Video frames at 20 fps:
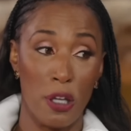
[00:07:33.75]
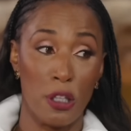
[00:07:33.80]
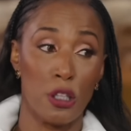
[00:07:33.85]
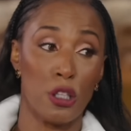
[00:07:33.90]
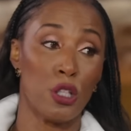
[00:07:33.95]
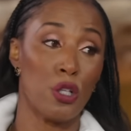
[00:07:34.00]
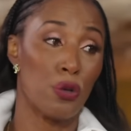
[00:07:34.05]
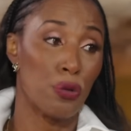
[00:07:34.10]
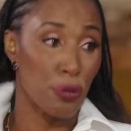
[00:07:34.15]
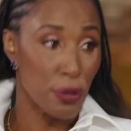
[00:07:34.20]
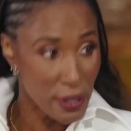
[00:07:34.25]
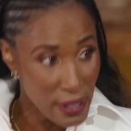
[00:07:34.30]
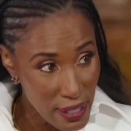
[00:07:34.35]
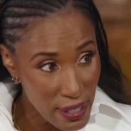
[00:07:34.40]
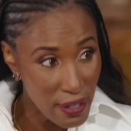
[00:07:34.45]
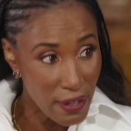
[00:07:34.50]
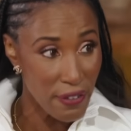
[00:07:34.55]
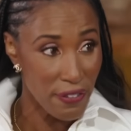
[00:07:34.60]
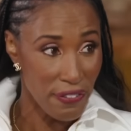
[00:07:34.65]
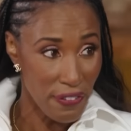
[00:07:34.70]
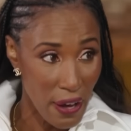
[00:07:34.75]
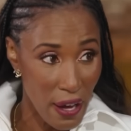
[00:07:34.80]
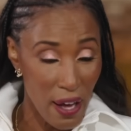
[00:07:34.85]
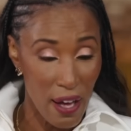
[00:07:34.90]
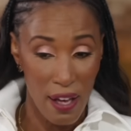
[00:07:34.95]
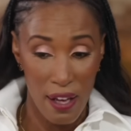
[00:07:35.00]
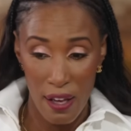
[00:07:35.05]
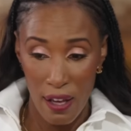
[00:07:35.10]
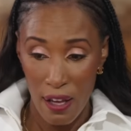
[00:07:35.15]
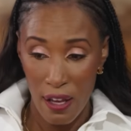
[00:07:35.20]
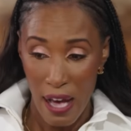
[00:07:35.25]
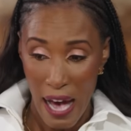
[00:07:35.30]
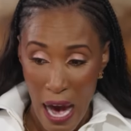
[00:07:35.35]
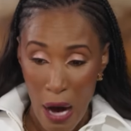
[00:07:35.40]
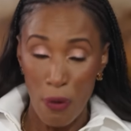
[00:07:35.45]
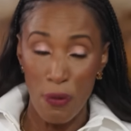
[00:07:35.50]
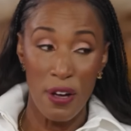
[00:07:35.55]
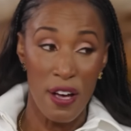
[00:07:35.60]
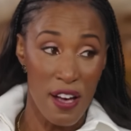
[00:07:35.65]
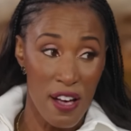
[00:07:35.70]
lucrative uh, yeah.
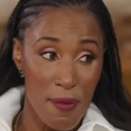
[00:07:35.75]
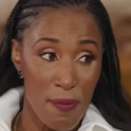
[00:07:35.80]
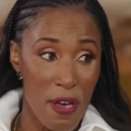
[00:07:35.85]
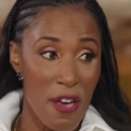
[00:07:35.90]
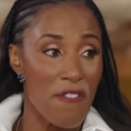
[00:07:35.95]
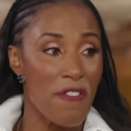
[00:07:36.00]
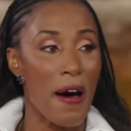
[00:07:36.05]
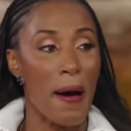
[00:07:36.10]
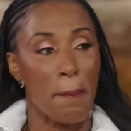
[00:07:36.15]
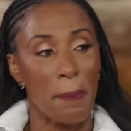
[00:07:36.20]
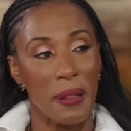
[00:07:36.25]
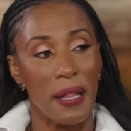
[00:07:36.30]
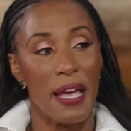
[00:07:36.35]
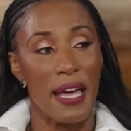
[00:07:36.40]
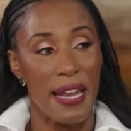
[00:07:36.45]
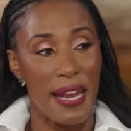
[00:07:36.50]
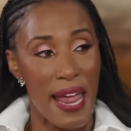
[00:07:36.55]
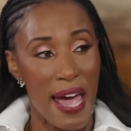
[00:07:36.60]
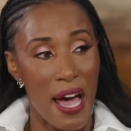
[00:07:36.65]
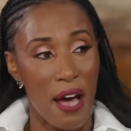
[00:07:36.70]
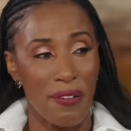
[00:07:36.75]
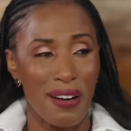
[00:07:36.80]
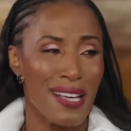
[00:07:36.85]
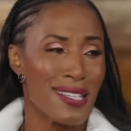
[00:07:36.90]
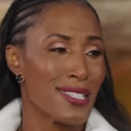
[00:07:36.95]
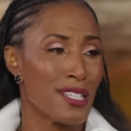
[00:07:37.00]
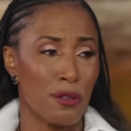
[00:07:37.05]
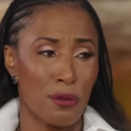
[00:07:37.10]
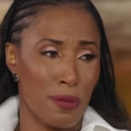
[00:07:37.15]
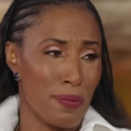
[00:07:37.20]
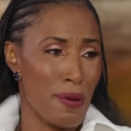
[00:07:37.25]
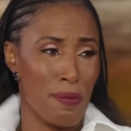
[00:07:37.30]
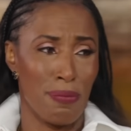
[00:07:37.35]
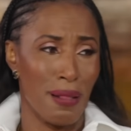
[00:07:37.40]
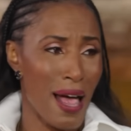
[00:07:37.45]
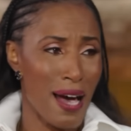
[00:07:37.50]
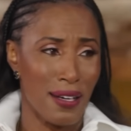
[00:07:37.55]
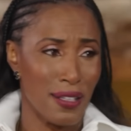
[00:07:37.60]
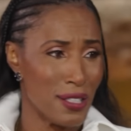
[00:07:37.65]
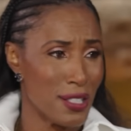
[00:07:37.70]
outcome if I played now, and I still would have been
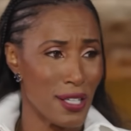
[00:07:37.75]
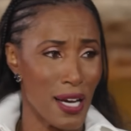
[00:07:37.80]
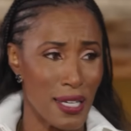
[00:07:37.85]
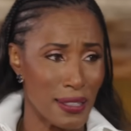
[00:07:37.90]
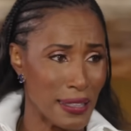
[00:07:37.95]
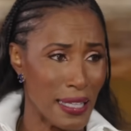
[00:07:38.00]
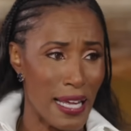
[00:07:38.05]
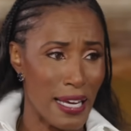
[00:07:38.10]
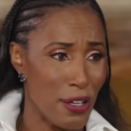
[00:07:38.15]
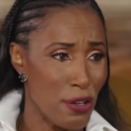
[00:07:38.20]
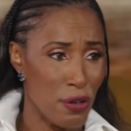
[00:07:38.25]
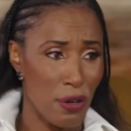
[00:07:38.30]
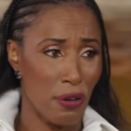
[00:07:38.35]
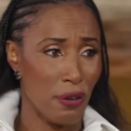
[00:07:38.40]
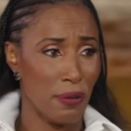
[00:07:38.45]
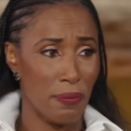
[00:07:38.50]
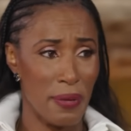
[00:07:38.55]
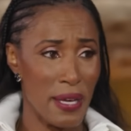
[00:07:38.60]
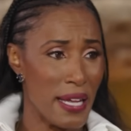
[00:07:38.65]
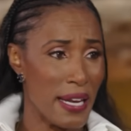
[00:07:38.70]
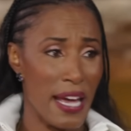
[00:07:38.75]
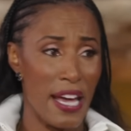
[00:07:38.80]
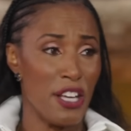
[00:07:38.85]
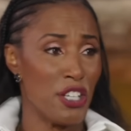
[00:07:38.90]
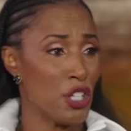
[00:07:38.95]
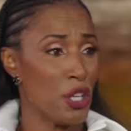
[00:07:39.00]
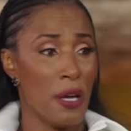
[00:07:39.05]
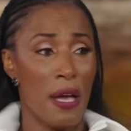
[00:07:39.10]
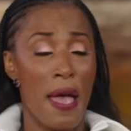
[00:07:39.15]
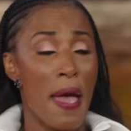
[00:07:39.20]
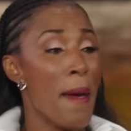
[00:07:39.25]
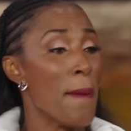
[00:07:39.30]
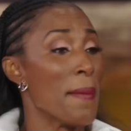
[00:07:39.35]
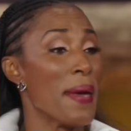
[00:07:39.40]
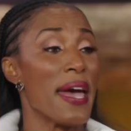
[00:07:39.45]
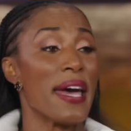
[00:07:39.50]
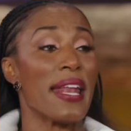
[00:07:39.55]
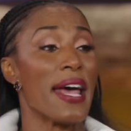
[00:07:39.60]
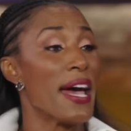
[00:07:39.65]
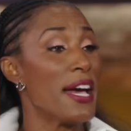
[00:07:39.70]
blocking shots like, you know, me and you Asia. Me doing...
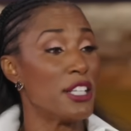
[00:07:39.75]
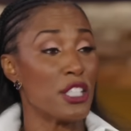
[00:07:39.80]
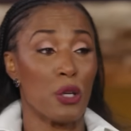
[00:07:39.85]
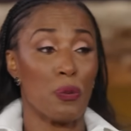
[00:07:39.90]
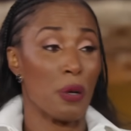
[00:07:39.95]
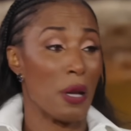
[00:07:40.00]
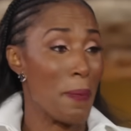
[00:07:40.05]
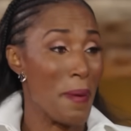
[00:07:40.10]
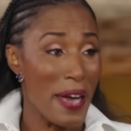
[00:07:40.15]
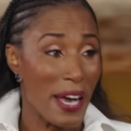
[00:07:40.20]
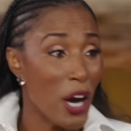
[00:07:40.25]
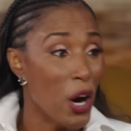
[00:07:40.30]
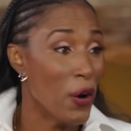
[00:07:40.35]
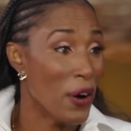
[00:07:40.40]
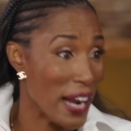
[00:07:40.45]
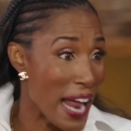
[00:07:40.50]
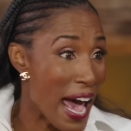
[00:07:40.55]
and Asia would have been going